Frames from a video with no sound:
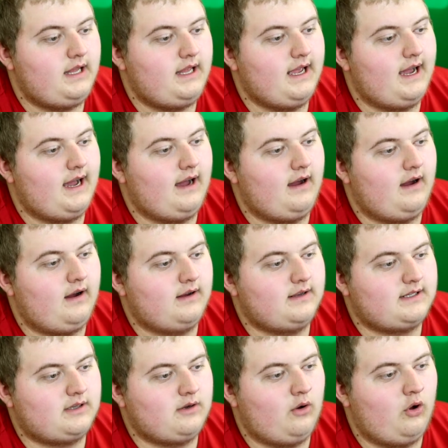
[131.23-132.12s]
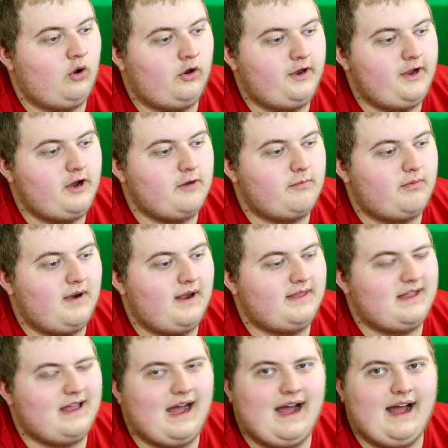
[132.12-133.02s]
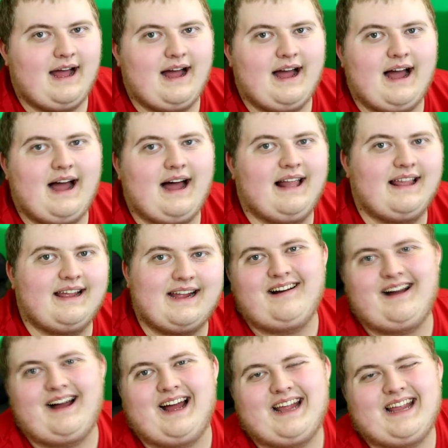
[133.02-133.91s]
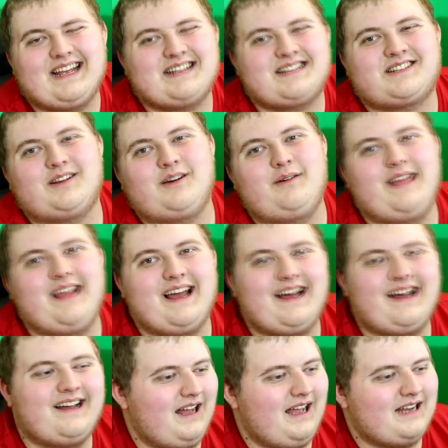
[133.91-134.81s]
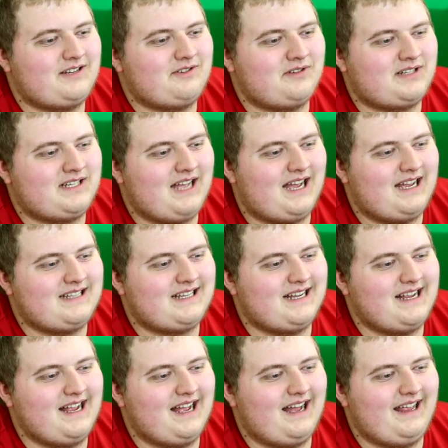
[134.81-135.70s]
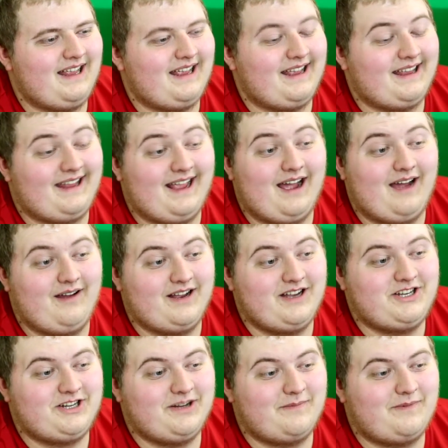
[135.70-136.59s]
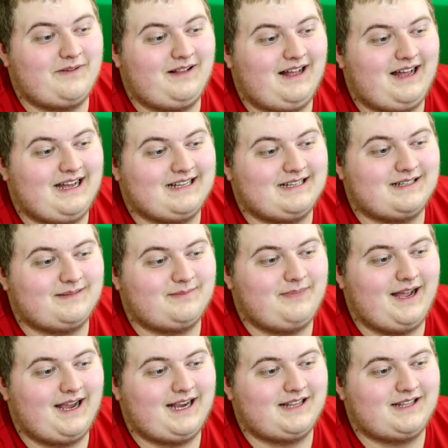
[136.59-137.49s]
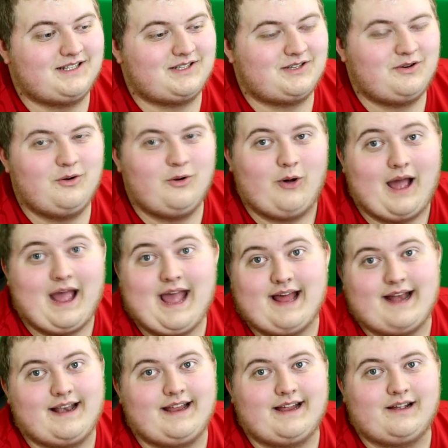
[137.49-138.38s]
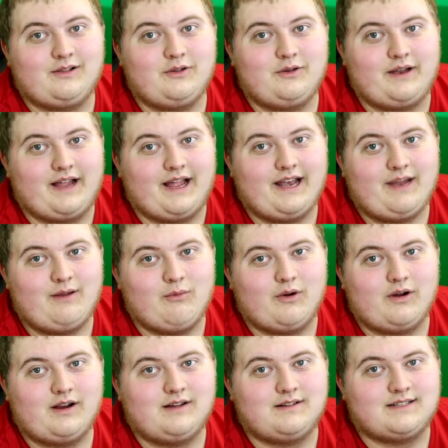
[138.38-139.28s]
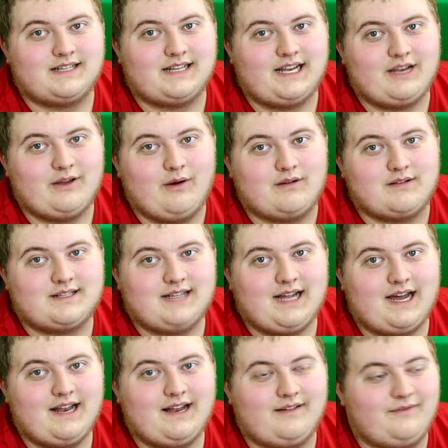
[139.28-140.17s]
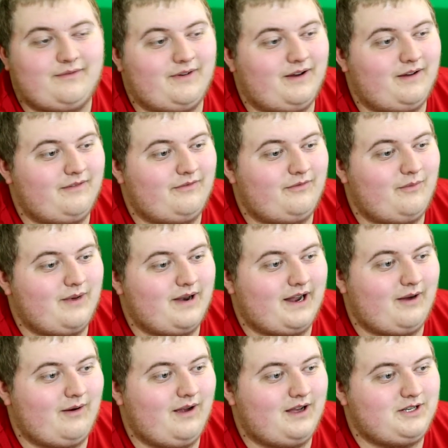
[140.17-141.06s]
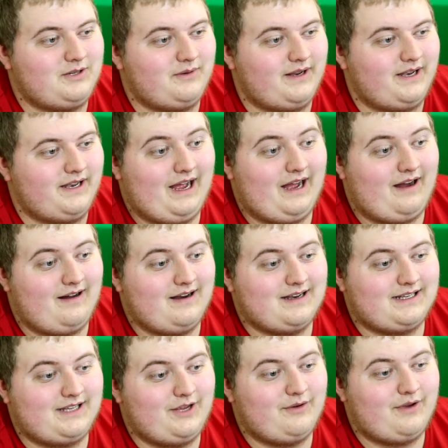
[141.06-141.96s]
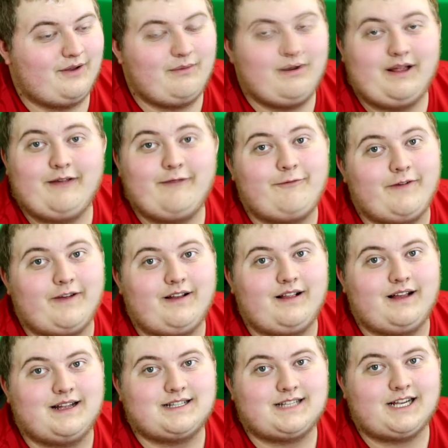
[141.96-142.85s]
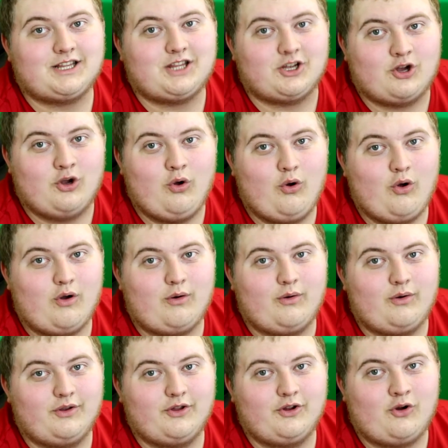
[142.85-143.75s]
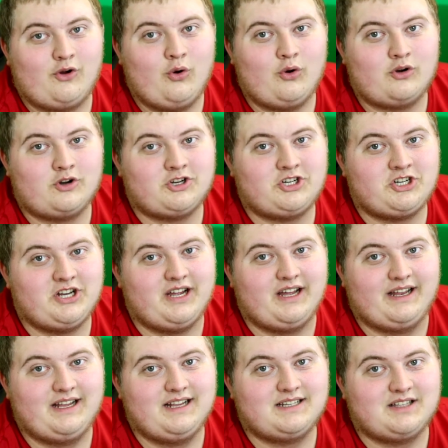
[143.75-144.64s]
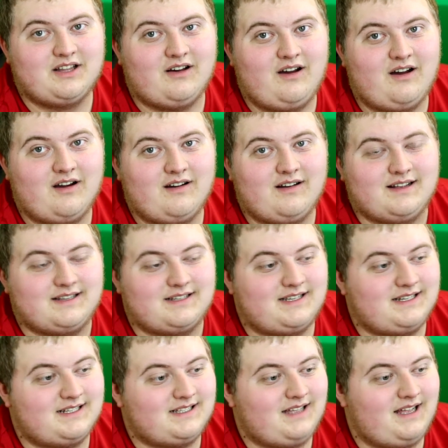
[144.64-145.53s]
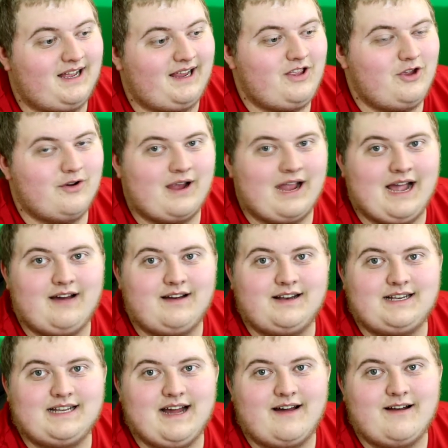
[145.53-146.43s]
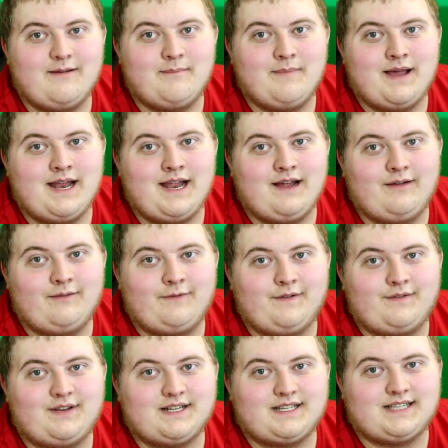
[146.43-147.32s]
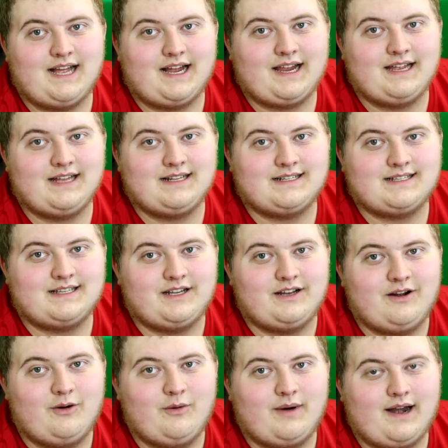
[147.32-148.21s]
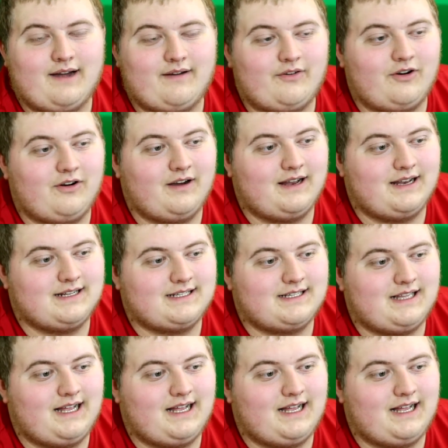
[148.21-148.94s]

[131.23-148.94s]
Yeah, so holding your breath, I guess so, yeah. Exercising, yeah, in gym class back at the school, and including any workouts that I do outside of when I graduated. You can really feel it. It's like the core shit is the hardest. It's like you're counting down a minute, 50 seconds, you know, whatever, and it's